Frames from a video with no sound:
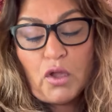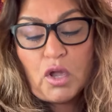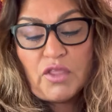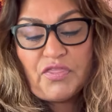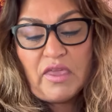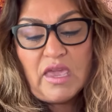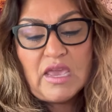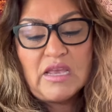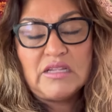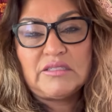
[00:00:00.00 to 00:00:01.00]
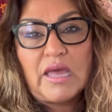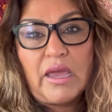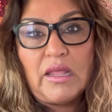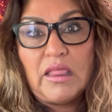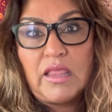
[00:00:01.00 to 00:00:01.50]
good thing is
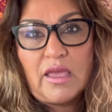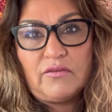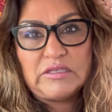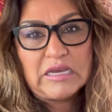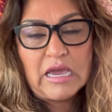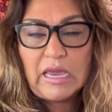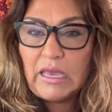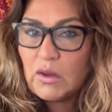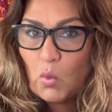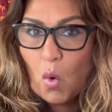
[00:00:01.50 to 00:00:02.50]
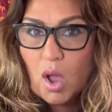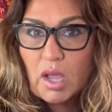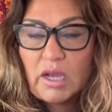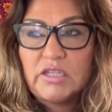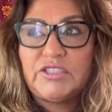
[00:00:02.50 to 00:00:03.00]
I love to hike and
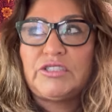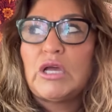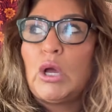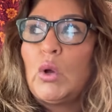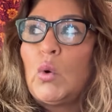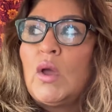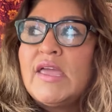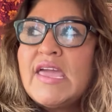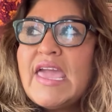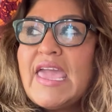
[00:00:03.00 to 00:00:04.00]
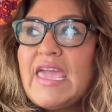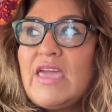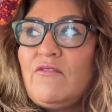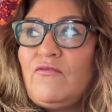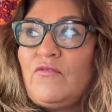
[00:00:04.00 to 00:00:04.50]
walk. So
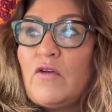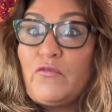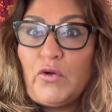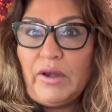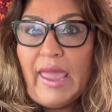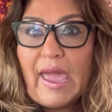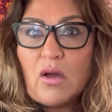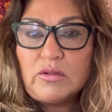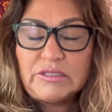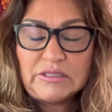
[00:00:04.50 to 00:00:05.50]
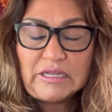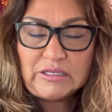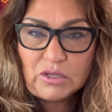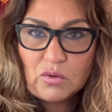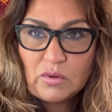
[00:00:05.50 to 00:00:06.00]
if for now, since I
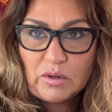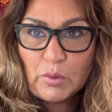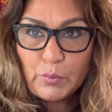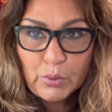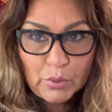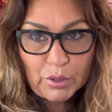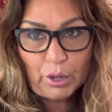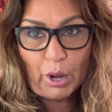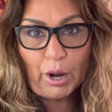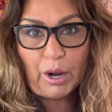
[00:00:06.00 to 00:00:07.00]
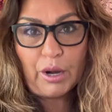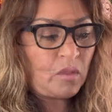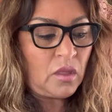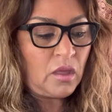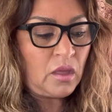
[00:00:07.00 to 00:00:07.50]
don't pool a car,
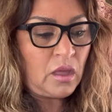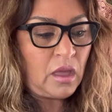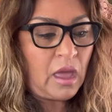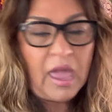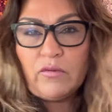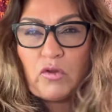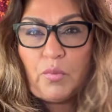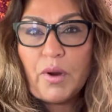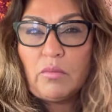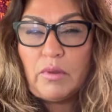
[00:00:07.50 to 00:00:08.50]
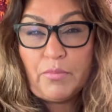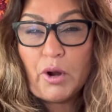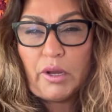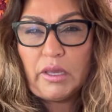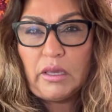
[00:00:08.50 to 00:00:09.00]
I have no problem
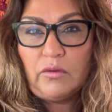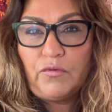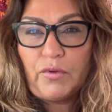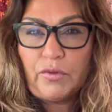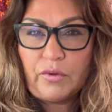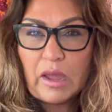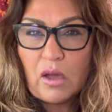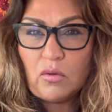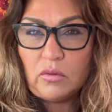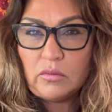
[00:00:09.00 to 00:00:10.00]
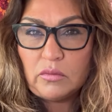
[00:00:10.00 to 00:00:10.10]
parking further out